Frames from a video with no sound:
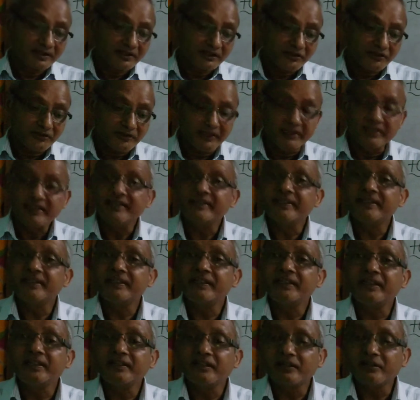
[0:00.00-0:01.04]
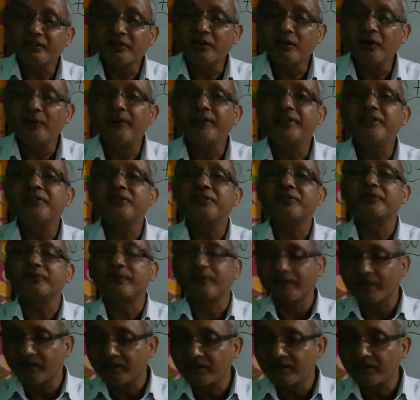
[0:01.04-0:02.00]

you can easily go into